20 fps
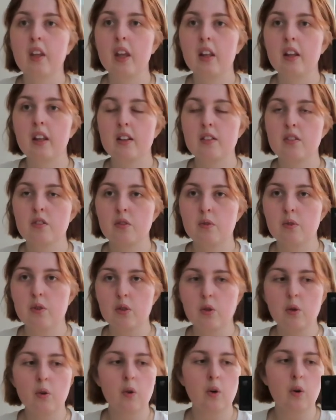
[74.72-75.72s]
let's do a
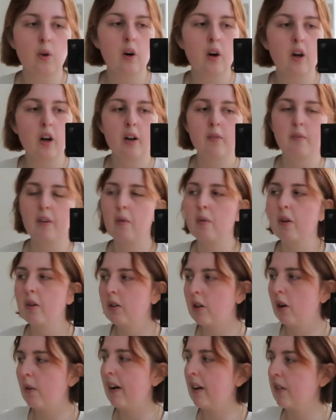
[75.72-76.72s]
tour. Um, I
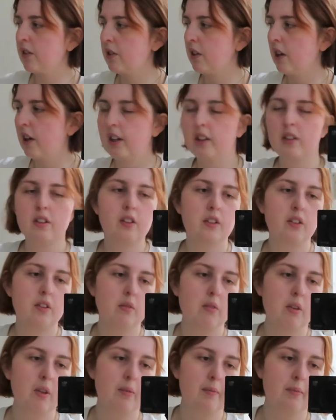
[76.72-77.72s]
won't go outside
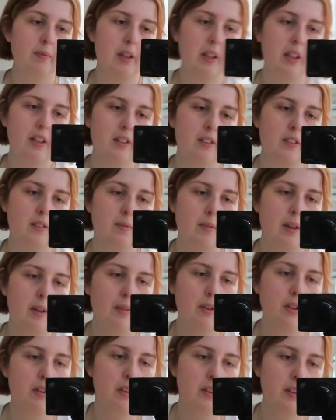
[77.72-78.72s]
the room because
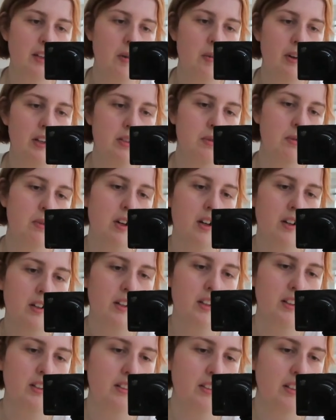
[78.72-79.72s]
people are on their way to
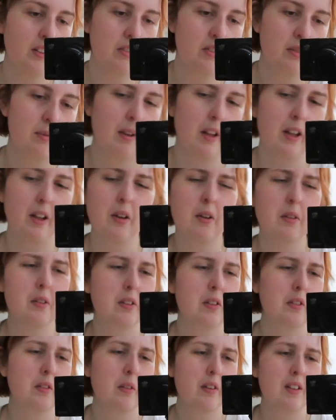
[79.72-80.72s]
work and they'll just be like, who
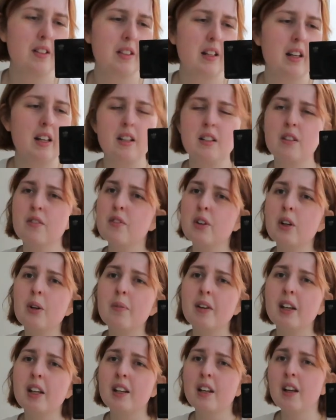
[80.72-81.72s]
is this crazy lady
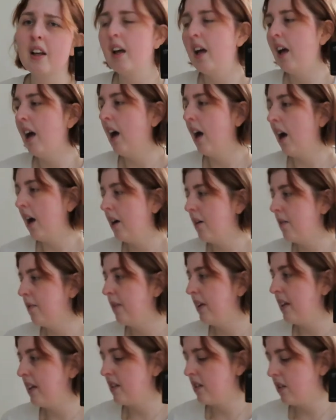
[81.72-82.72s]
filming? Um,
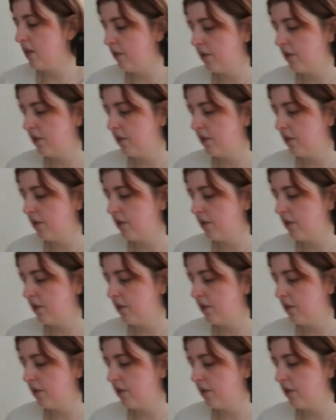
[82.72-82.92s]
but let's start